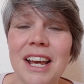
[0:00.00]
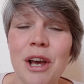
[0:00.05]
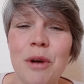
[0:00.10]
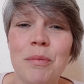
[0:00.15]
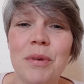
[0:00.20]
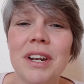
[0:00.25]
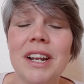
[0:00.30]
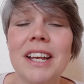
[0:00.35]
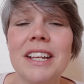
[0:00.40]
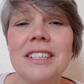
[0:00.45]

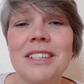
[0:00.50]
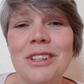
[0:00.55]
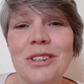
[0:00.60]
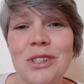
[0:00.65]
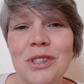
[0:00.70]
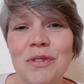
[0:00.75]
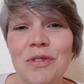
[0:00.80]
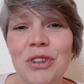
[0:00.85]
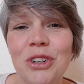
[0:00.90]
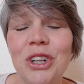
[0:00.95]
But it is
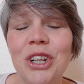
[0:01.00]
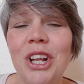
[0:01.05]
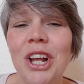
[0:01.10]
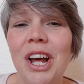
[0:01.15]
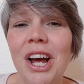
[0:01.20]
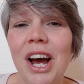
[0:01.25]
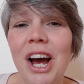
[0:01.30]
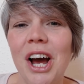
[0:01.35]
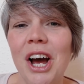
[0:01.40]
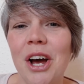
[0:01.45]
useful,
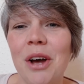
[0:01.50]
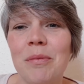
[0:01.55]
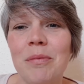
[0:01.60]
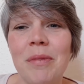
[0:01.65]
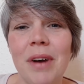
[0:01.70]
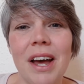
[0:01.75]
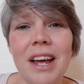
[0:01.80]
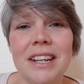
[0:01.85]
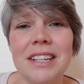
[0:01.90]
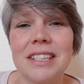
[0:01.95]

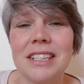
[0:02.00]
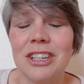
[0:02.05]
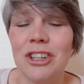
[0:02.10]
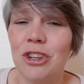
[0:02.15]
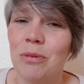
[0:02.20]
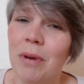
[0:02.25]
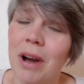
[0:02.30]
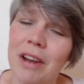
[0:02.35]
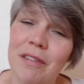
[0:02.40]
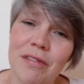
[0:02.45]
and
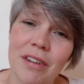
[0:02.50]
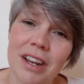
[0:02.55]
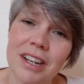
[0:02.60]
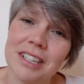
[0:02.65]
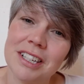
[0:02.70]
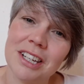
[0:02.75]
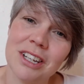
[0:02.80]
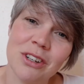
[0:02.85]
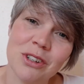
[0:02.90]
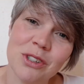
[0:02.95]
you might
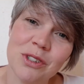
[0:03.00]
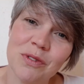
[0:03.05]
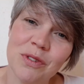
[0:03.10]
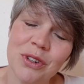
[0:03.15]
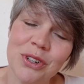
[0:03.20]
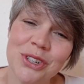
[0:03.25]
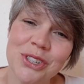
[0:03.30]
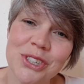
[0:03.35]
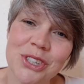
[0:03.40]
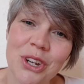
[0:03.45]
find it
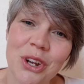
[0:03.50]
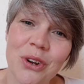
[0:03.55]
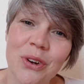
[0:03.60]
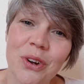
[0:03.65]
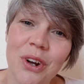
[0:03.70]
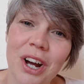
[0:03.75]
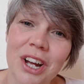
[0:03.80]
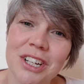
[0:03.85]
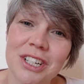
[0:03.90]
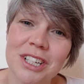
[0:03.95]
useful.
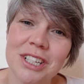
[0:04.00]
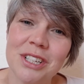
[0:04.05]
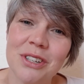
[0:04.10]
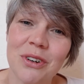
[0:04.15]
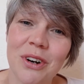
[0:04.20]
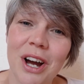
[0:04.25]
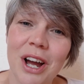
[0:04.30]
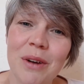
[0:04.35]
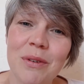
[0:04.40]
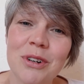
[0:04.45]
So I just
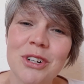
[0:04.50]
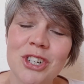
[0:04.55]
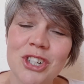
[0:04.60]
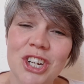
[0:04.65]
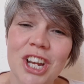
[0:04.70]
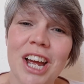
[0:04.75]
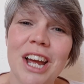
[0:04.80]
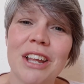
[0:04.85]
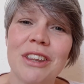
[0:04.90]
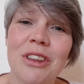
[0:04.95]
thought I would
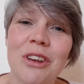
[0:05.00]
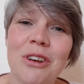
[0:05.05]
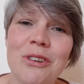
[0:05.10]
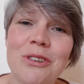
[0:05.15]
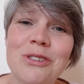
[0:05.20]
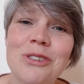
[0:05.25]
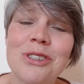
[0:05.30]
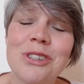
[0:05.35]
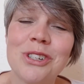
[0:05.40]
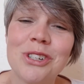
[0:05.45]
share
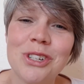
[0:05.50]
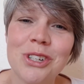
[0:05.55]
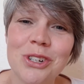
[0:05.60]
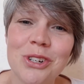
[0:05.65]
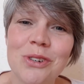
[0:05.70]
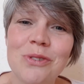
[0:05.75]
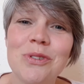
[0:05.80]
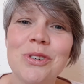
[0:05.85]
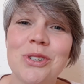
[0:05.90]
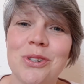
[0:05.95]
those
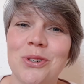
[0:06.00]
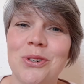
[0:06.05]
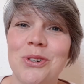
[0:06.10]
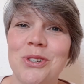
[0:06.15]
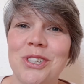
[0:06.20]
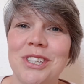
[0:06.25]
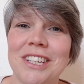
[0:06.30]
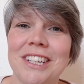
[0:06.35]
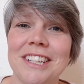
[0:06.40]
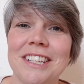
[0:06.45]
2
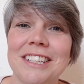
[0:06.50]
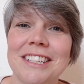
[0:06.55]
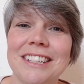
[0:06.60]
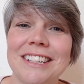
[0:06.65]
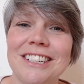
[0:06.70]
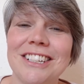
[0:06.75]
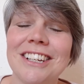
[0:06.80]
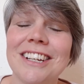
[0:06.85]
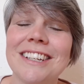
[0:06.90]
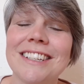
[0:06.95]
resources
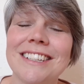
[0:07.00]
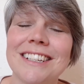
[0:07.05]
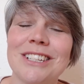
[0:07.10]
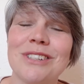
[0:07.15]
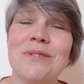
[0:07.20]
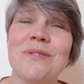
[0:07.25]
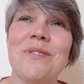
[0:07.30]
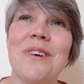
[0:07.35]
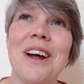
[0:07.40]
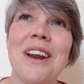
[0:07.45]
just
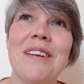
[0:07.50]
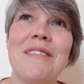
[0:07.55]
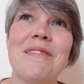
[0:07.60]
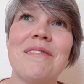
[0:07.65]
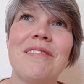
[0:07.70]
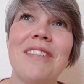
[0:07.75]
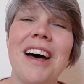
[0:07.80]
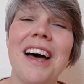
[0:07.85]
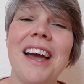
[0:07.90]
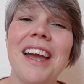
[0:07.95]
as one
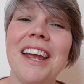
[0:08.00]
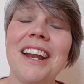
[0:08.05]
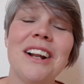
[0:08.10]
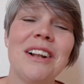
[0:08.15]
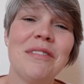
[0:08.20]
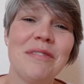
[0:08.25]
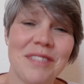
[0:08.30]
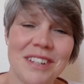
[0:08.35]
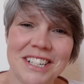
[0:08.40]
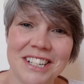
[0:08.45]

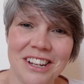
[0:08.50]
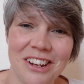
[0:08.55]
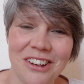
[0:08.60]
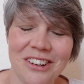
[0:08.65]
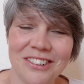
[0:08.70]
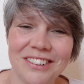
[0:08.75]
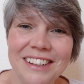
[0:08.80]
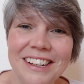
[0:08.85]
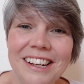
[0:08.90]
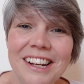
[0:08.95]
final
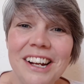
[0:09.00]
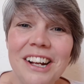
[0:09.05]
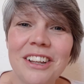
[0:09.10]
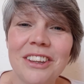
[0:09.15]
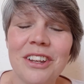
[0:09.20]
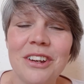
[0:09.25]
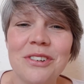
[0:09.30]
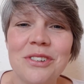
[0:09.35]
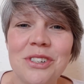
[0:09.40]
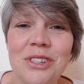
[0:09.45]
video,
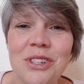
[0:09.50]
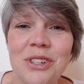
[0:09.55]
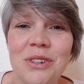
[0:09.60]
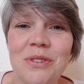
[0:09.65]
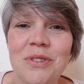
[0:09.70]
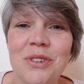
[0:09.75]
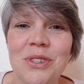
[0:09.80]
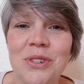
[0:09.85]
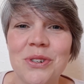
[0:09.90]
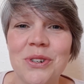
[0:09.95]
those 2
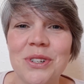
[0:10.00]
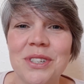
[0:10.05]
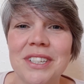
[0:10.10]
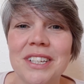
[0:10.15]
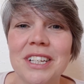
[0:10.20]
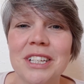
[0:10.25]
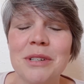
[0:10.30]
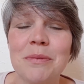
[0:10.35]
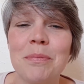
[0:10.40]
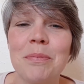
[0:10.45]

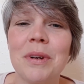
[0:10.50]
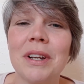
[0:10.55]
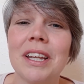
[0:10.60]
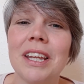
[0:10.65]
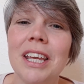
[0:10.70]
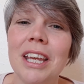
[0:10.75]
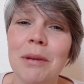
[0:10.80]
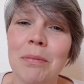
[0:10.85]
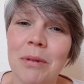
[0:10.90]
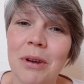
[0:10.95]
resources. But
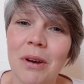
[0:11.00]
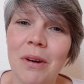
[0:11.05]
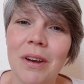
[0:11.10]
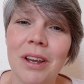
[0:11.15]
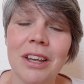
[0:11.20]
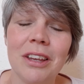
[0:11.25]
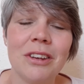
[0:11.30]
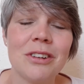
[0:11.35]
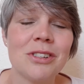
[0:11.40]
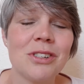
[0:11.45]
keep
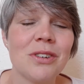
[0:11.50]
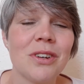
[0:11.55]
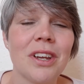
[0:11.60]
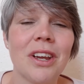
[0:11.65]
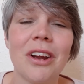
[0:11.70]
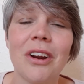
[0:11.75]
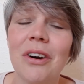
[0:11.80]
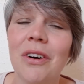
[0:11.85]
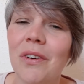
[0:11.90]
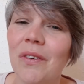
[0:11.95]
going, you're doing
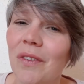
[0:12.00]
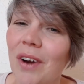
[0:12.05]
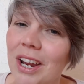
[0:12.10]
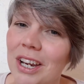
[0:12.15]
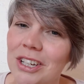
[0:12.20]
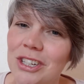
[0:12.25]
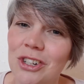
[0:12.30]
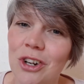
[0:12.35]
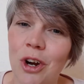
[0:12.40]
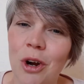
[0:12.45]
a
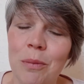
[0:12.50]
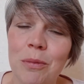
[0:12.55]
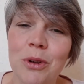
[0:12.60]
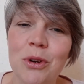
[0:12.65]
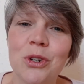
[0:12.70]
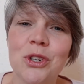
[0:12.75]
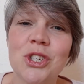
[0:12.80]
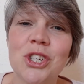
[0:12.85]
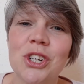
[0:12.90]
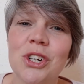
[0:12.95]
great job.
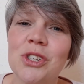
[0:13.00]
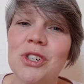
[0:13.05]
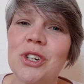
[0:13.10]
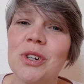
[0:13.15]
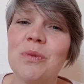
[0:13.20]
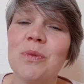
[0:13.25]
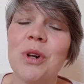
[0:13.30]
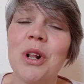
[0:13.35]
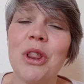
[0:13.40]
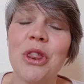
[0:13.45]
Your
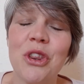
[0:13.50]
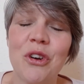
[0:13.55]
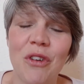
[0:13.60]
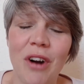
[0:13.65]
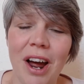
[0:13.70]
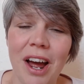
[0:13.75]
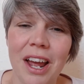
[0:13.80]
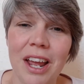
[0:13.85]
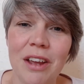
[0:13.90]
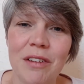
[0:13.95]
children will
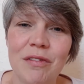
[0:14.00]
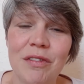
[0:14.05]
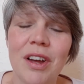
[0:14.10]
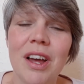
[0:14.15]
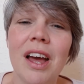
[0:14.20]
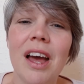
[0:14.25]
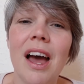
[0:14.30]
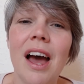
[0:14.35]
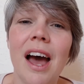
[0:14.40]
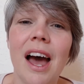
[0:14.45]
thrive,
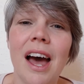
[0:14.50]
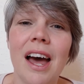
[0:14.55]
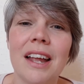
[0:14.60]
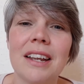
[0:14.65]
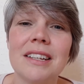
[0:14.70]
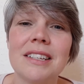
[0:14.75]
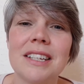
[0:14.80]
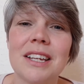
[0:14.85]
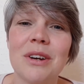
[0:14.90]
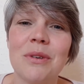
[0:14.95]

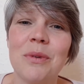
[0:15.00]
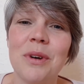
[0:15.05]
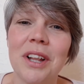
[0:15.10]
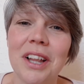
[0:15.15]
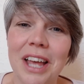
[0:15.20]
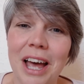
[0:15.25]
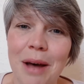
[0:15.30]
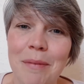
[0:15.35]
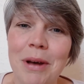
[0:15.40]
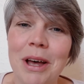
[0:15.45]
and we'll
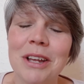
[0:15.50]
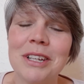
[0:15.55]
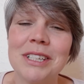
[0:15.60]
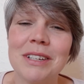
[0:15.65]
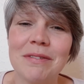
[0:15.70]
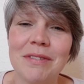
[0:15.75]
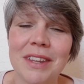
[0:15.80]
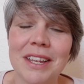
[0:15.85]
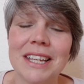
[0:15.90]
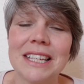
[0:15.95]
come out
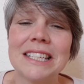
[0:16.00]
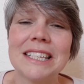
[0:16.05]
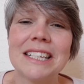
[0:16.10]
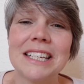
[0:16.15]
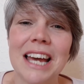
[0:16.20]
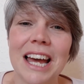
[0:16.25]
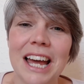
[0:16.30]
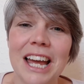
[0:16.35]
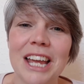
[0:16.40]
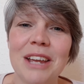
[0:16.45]
of this
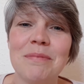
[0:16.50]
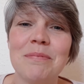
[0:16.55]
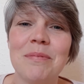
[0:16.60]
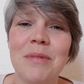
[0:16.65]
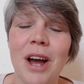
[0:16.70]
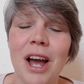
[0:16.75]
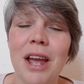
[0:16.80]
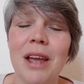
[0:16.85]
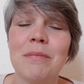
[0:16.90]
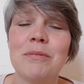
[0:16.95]
time,
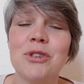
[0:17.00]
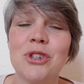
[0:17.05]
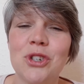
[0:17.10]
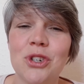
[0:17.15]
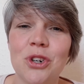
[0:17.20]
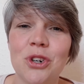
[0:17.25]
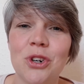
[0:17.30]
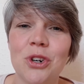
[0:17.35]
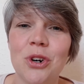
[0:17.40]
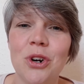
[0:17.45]
I am
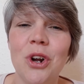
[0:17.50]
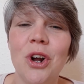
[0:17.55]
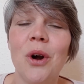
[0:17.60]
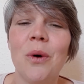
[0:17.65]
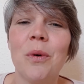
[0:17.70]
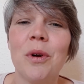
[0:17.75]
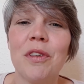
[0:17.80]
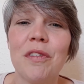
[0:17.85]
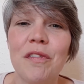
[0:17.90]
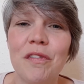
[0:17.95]
sure,
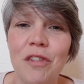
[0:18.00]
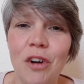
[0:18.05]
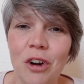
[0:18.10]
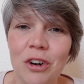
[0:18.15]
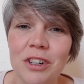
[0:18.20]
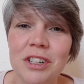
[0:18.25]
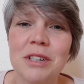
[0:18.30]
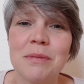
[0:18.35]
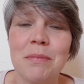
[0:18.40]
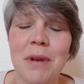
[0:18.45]
with
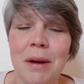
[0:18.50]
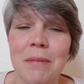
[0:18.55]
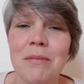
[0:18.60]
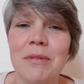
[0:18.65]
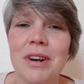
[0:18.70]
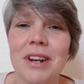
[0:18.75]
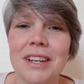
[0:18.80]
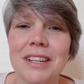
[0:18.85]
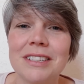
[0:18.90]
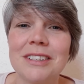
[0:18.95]
fond
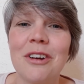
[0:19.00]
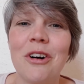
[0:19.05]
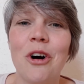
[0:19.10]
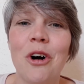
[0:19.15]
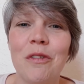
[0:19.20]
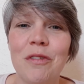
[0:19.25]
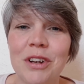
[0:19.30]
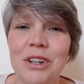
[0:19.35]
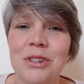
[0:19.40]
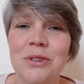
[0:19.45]
memories
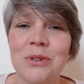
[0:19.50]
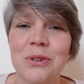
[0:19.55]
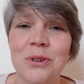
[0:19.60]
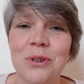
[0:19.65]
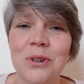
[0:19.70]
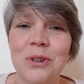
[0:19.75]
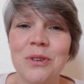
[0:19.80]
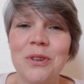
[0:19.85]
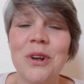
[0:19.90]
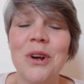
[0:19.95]
of it all.
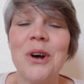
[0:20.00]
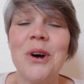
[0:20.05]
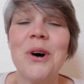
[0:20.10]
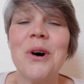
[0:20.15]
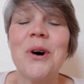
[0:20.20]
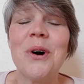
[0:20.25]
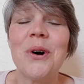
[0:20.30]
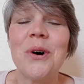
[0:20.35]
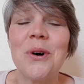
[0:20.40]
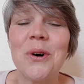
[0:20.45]

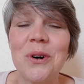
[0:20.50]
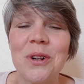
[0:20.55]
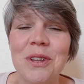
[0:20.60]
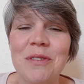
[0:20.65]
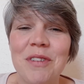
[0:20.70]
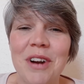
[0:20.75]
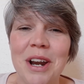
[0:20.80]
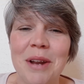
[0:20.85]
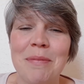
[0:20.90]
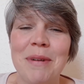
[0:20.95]
All the
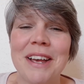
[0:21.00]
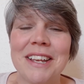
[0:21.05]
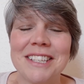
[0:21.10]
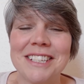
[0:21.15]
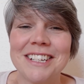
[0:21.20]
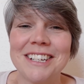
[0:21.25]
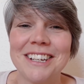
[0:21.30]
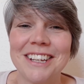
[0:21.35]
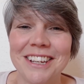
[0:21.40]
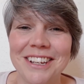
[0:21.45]
very
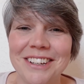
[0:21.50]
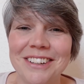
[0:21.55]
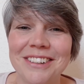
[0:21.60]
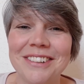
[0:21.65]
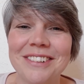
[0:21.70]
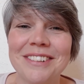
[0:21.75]
best to you.